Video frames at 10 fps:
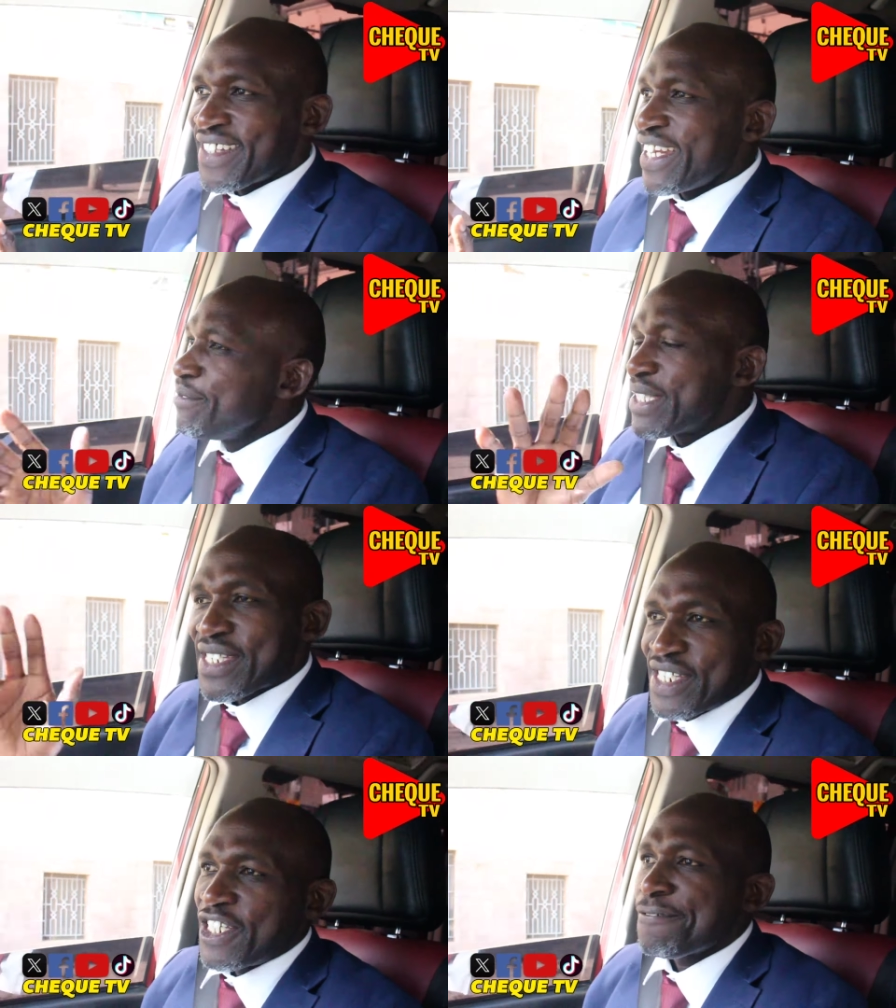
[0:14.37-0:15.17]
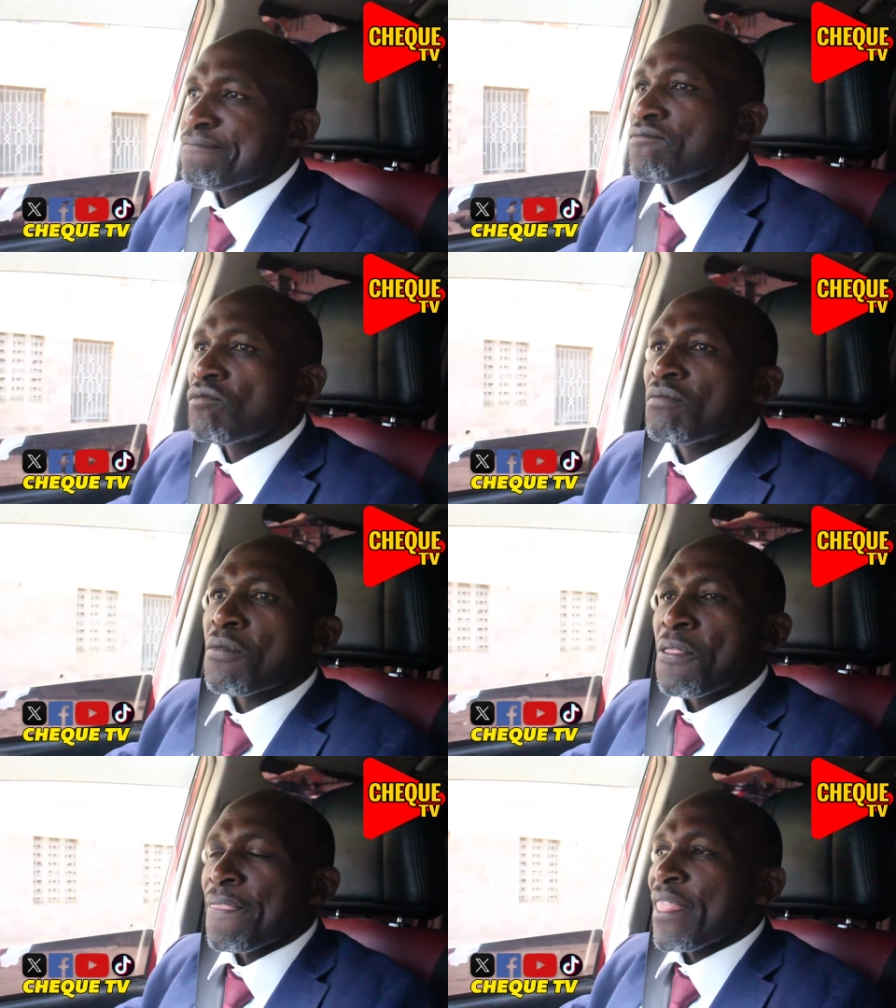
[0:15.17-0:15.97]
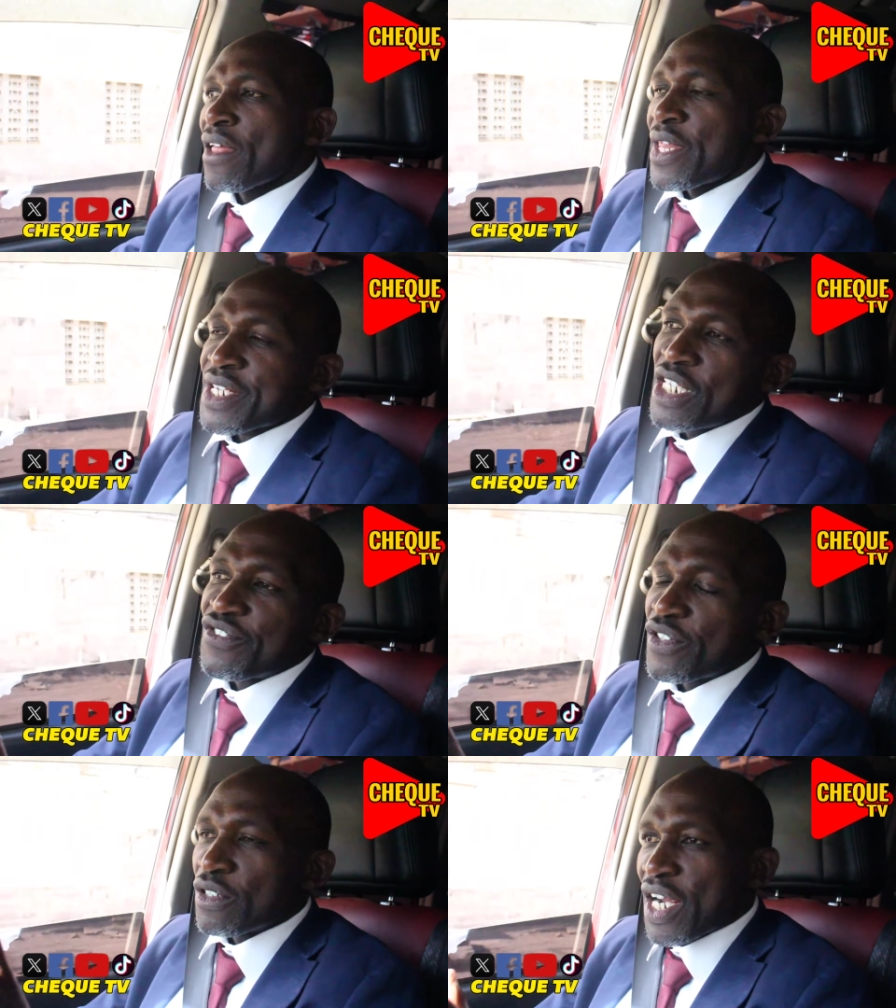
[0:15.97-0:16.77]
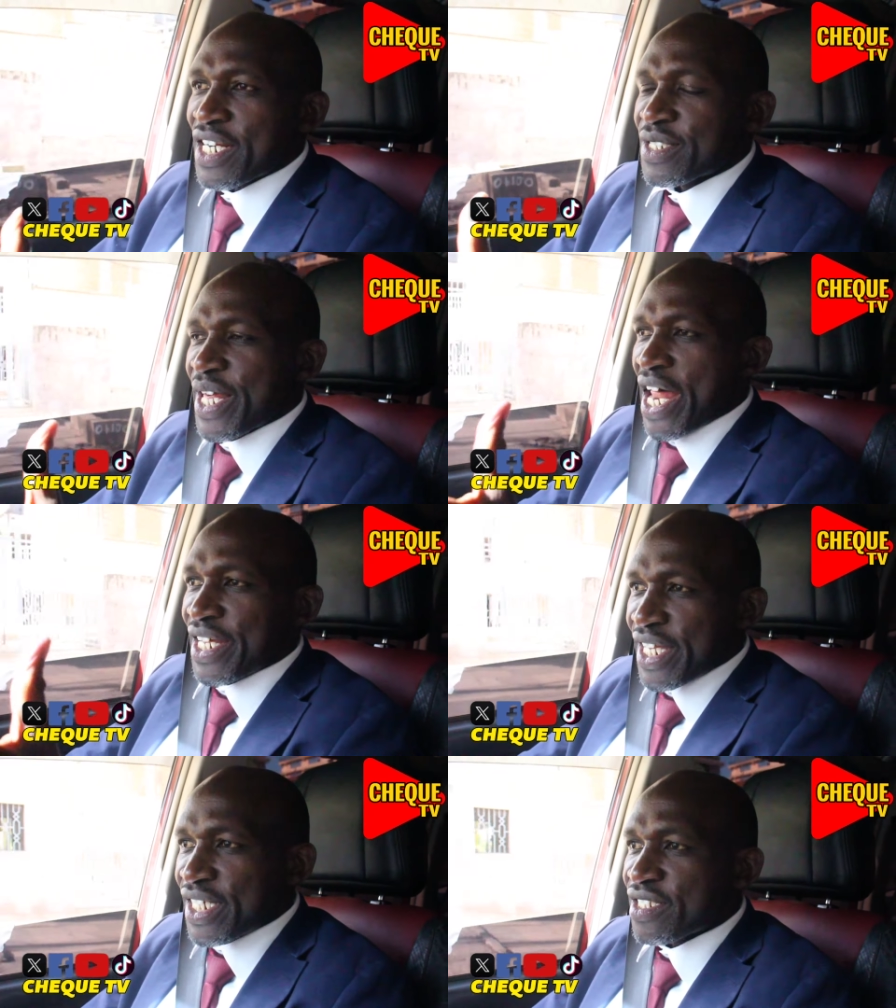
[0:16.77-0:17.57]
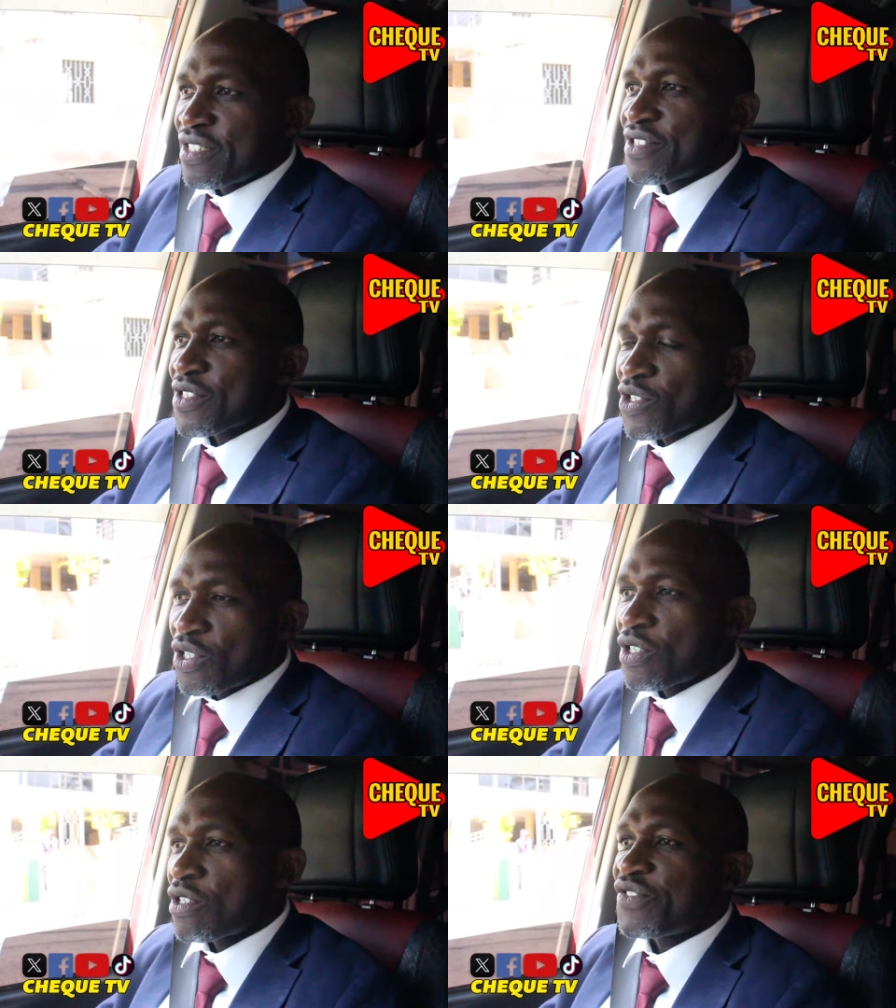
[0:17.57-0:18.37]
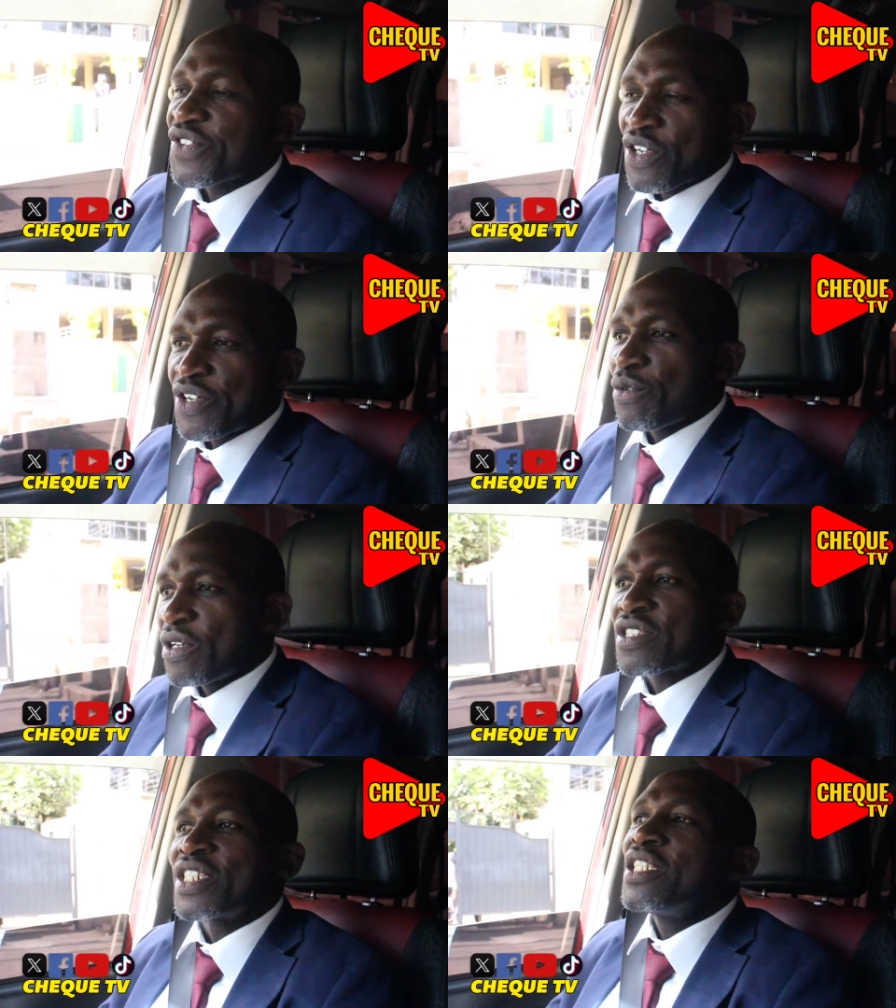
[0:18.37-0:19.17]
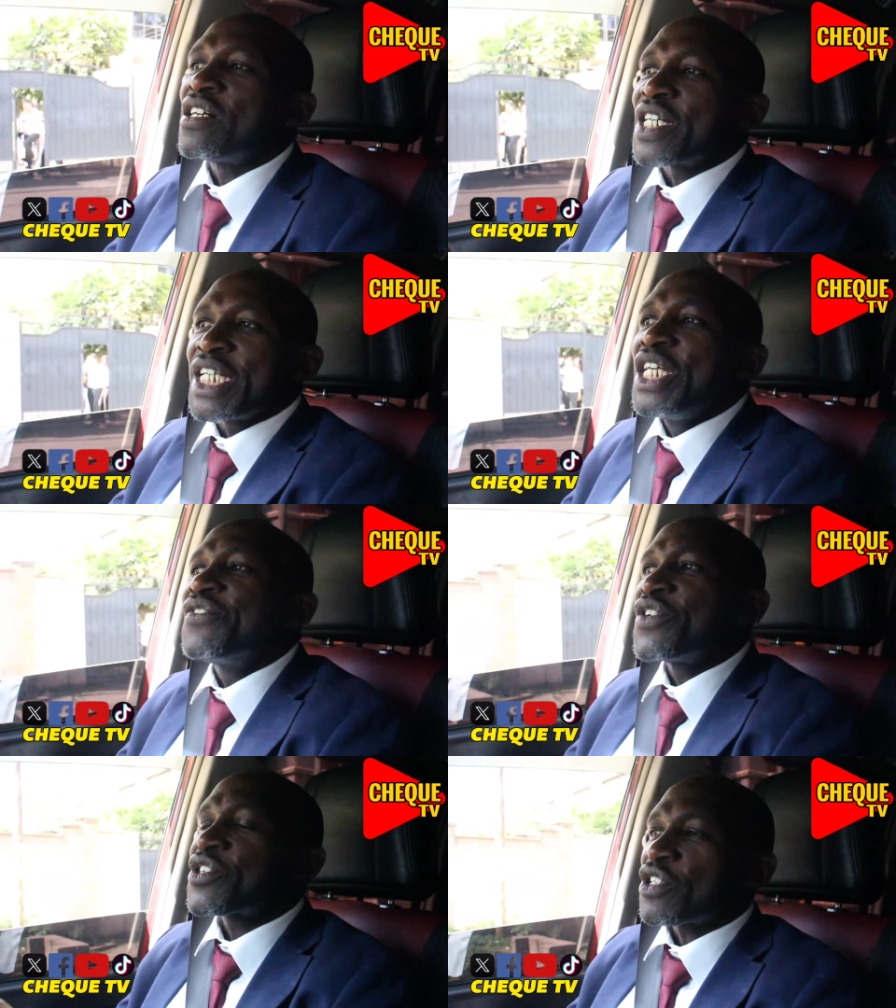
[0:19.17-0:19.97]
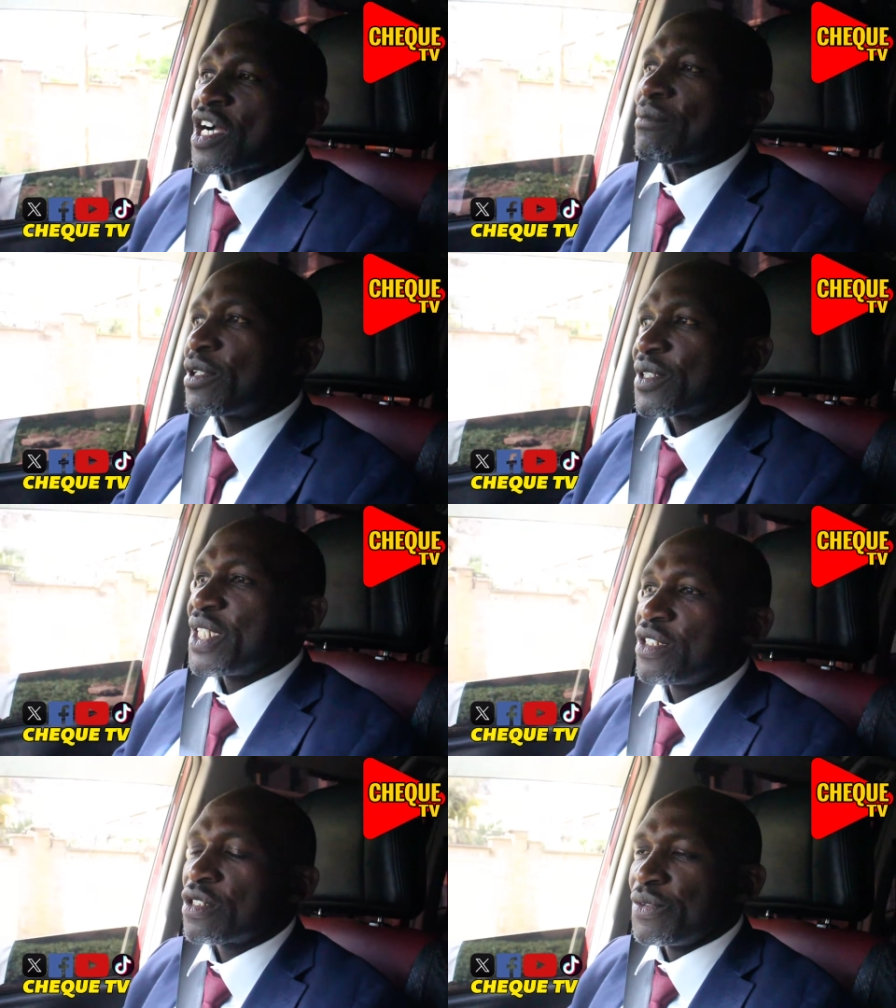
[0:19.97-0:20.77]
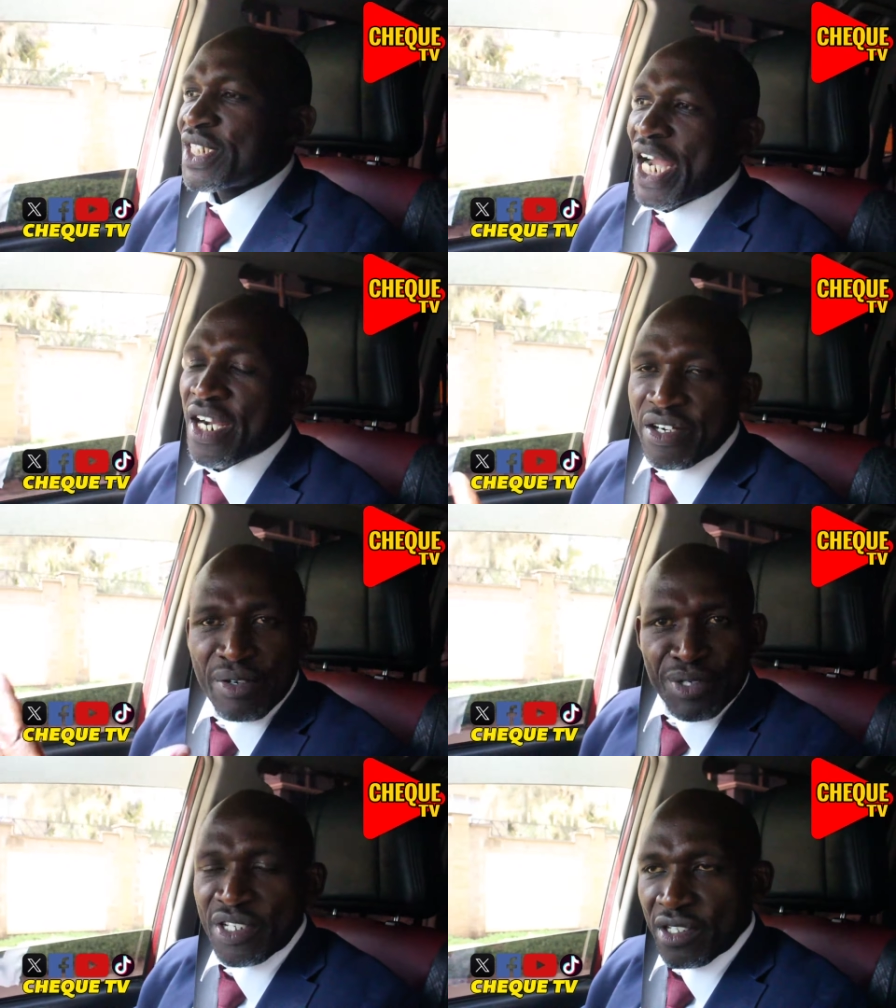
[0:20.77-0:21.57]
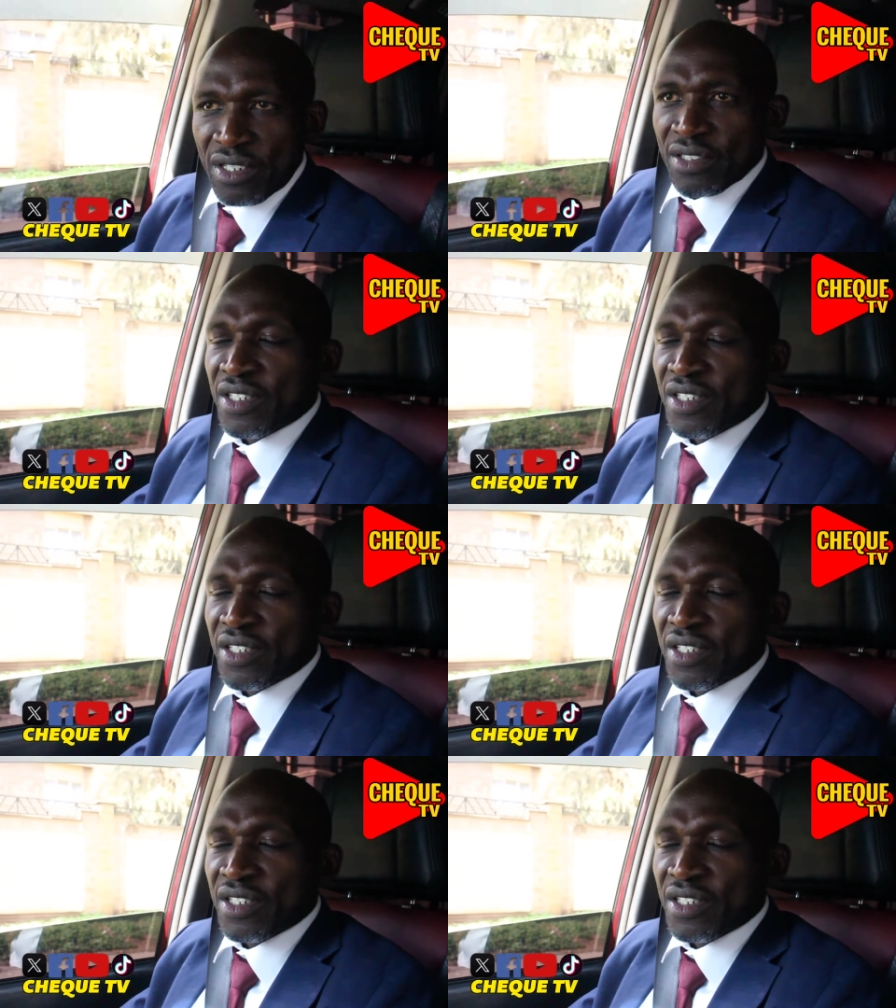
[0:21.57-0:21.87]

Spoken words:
Let me say that if you look at the allegations of fraud, what you know, if you talk about the issue which are criminal,